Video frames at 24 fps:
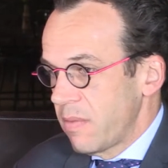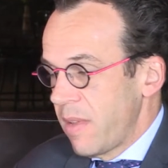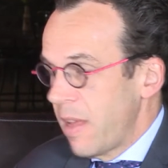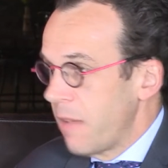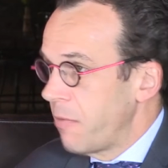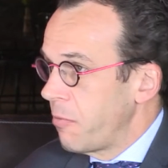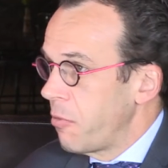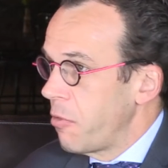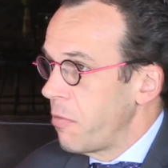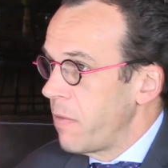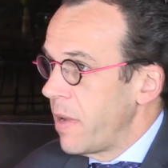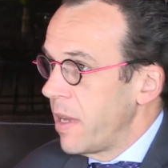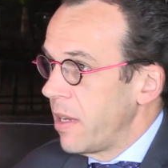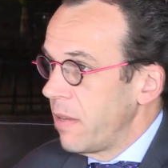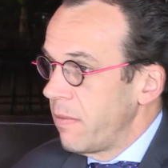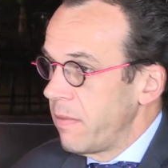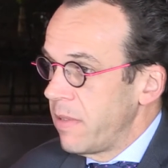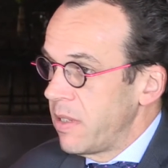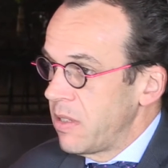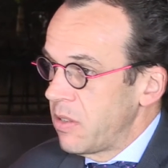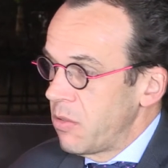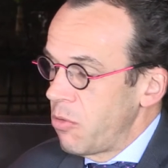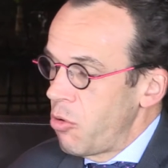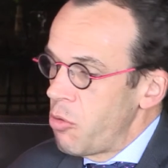Therefore,
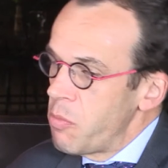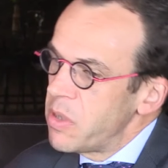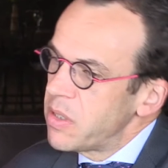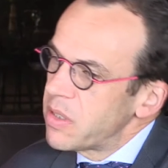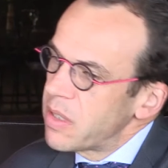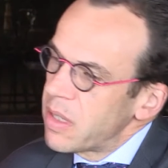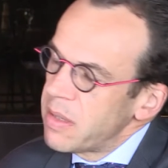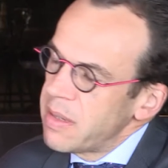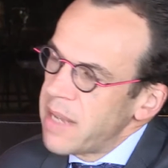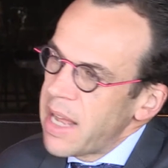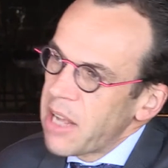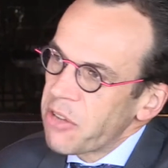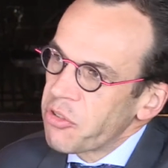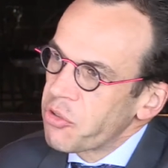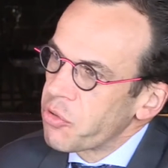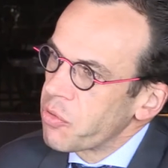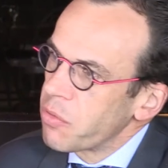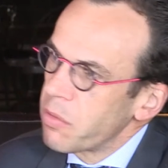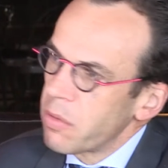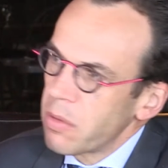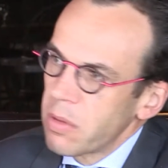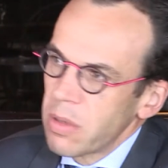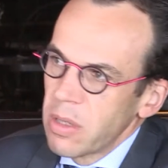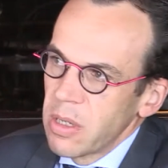there's almost a
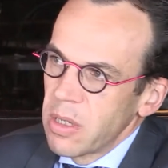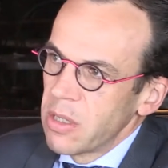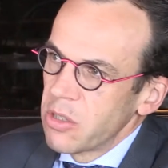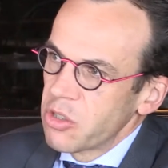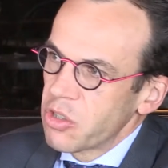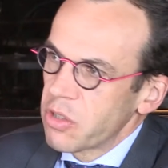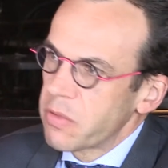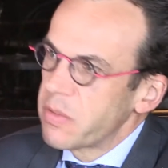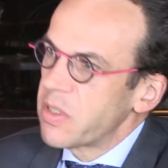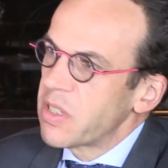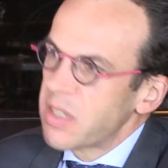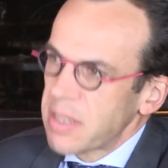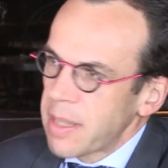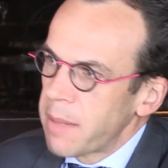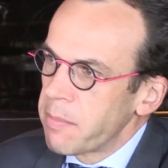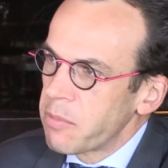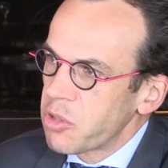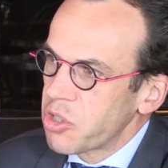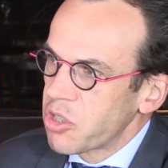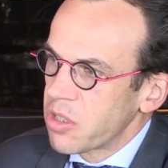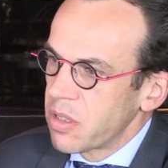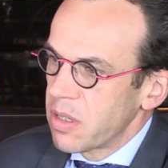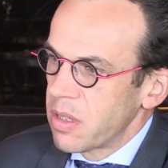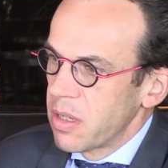natural sort of
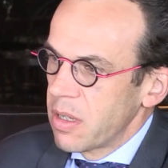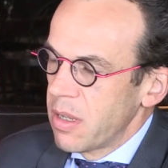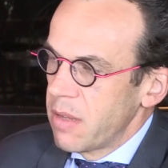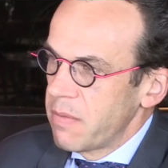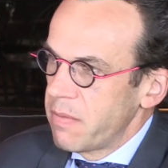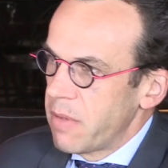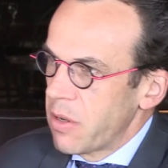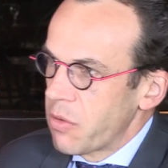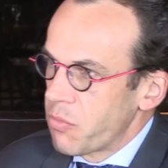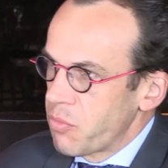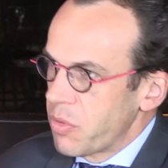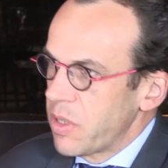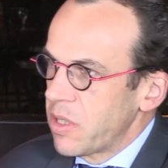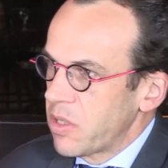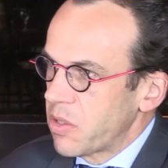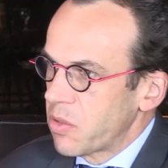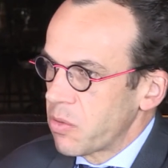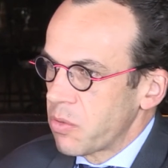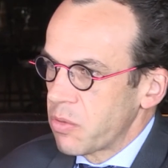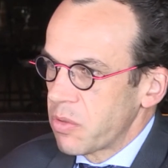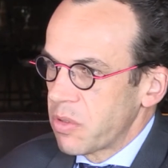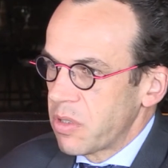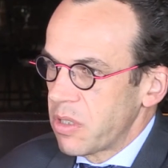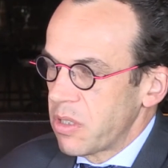assumption that
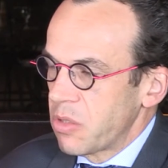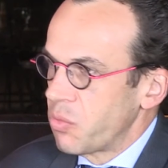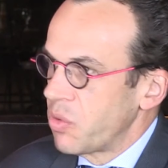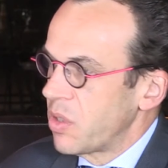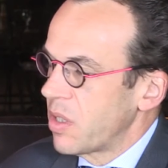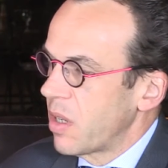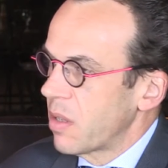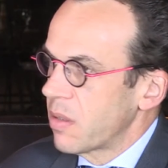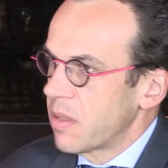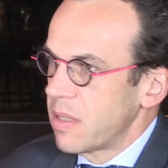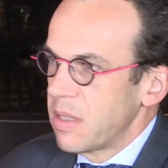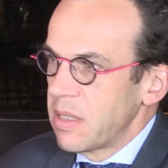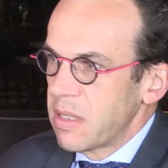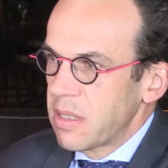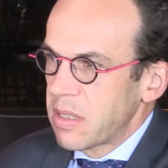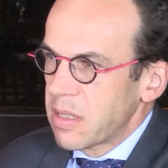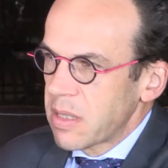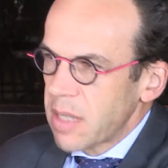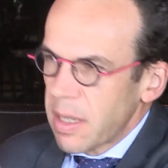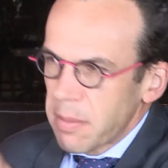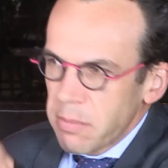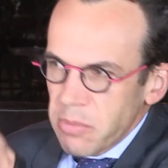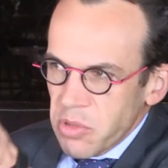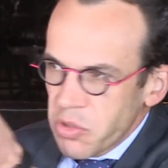resources result in
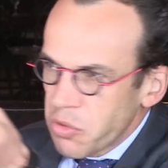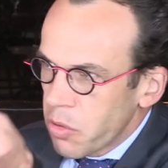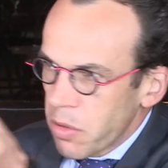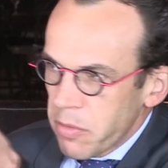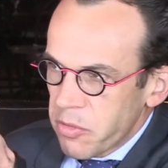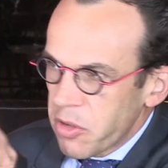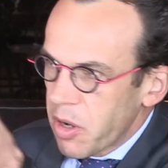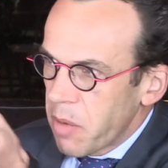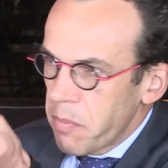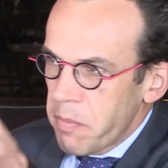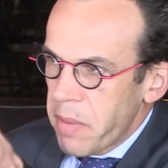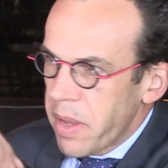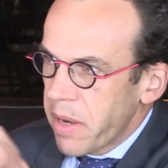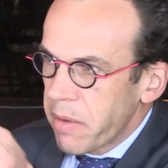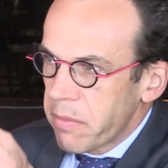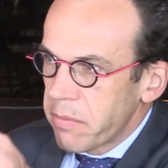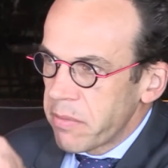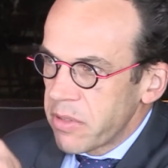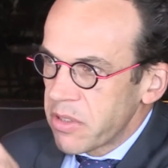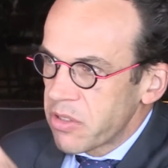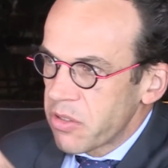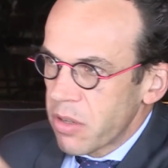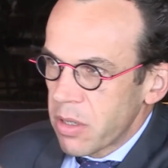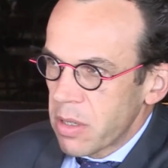some sort of
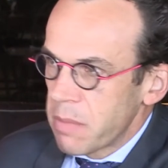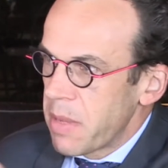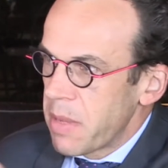competitiveness on the